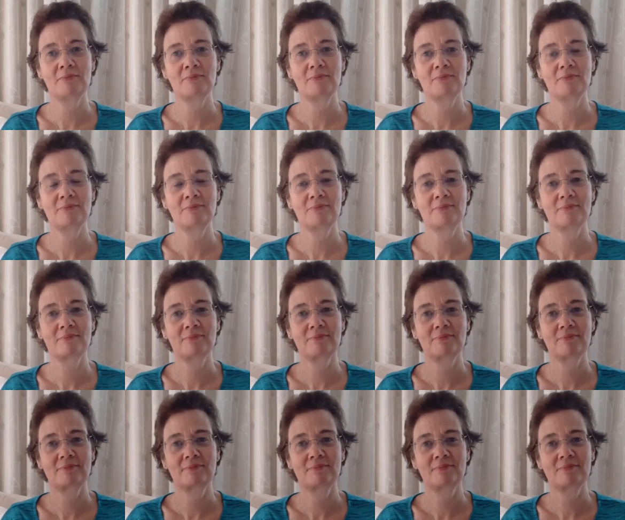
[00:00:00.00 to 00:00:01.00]

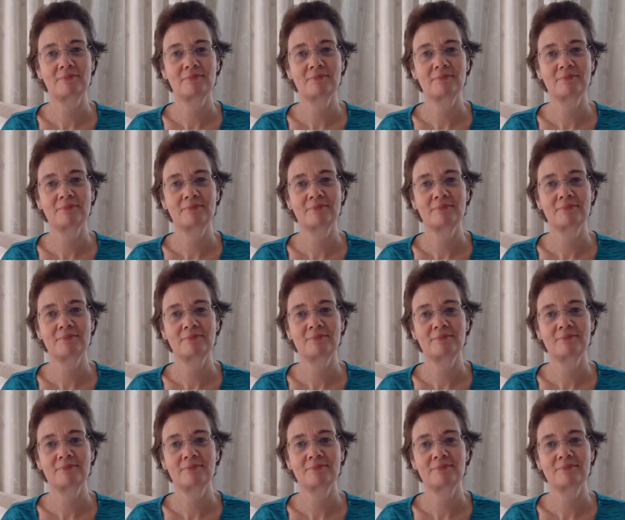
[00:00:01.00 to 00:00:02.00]

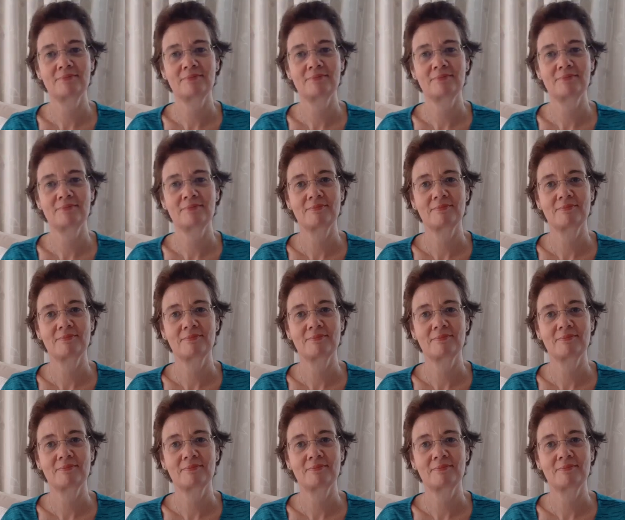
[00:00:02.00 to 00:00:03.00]

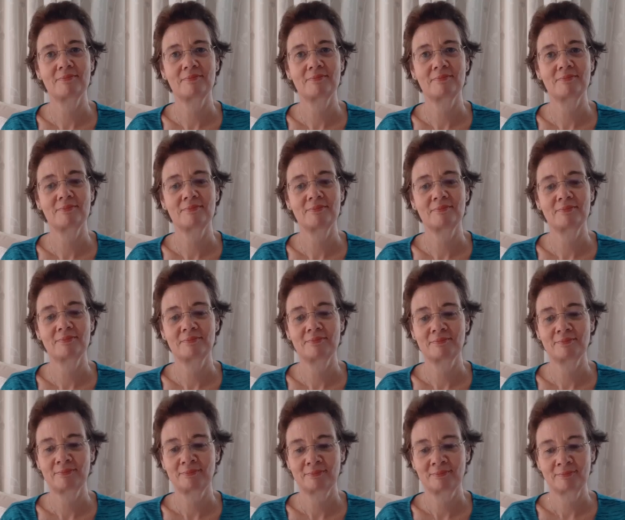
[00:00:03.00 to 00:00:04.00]

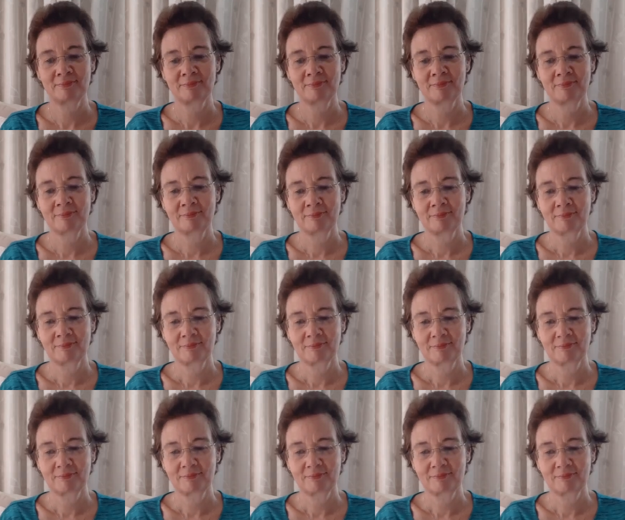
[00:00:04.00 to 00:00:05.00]

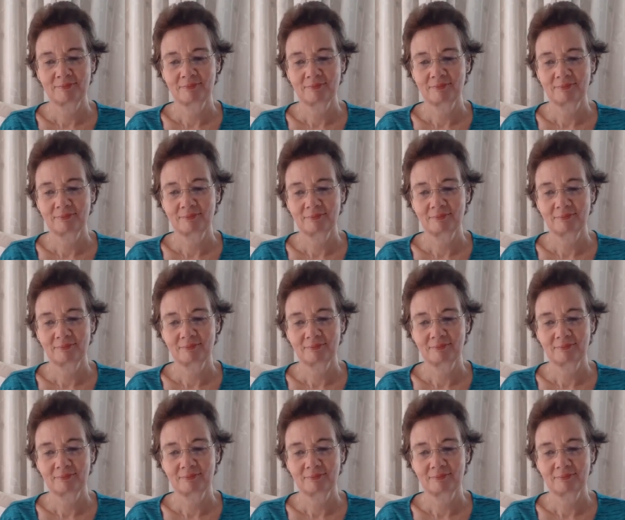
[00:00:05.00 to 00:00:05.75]
Nobody speaks.